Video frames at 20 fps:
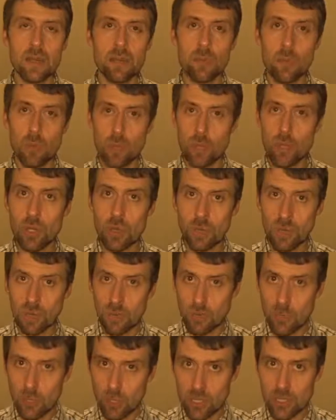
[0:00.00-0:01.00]

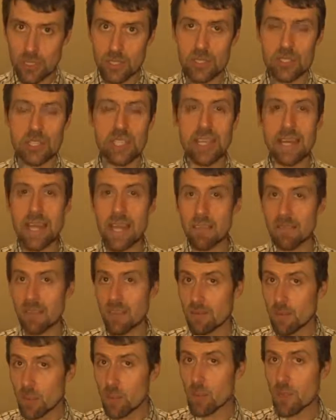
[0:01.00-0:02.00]
workforce and
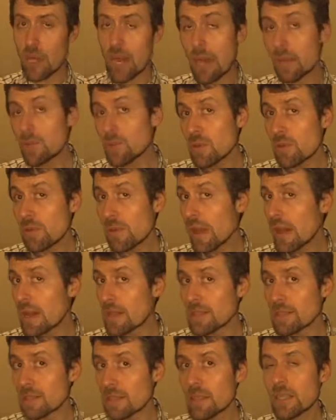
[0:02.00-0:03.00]
having more
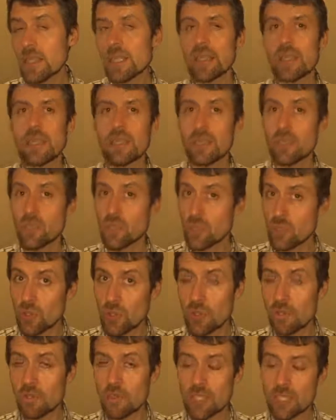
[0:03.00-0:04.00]
automated
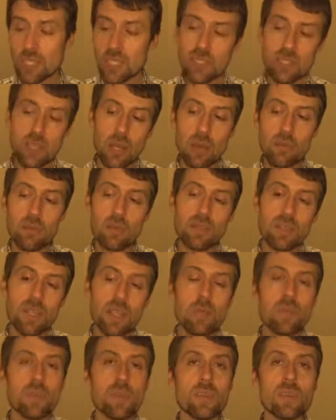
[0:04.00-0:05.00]
services obviously
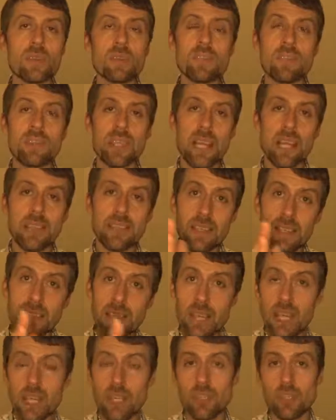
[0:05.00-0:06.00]
will create a
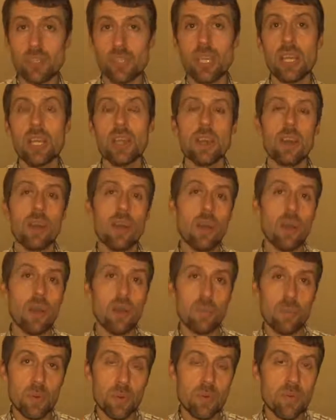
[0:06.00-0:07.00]
niche
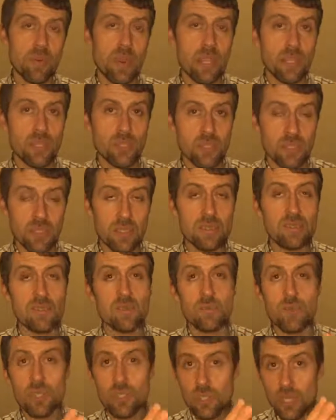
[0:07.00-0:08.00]
of professionals
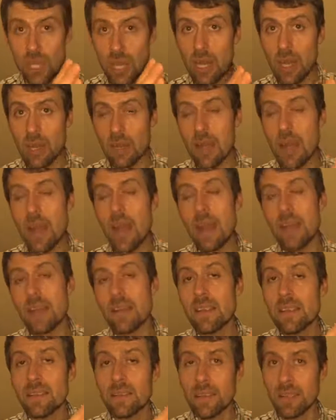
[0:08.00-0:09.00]
which are
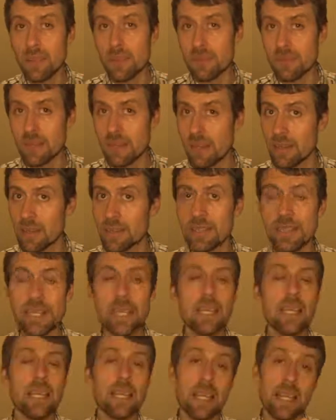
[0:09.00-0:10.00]
highly recognized
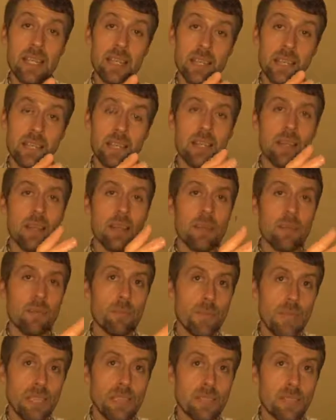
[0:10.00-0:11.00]
and
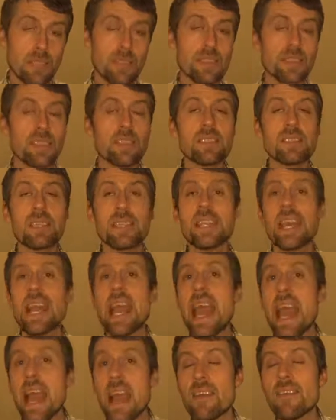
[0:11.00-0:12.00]
businesses that they
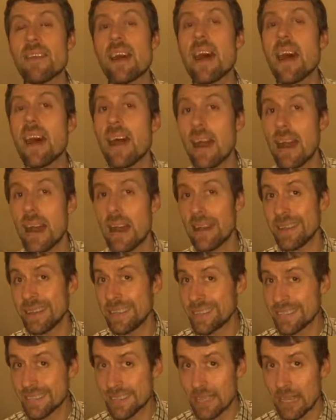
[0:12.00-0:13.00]
have a high
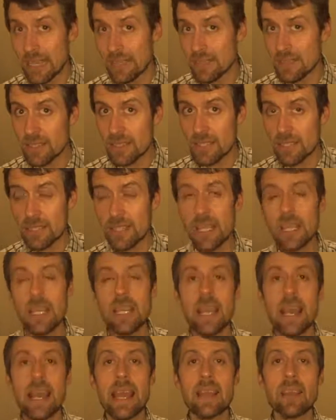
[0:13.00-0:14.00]
standard,
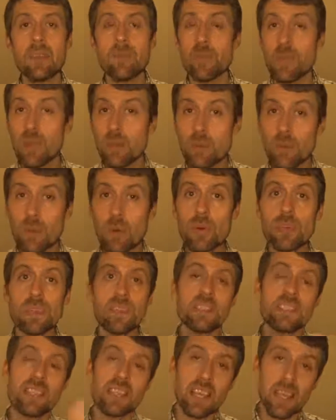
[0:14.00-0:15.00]
and people
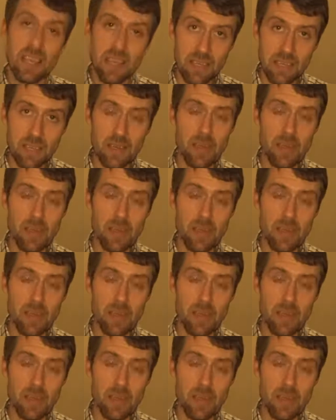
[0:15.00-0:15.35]
is keen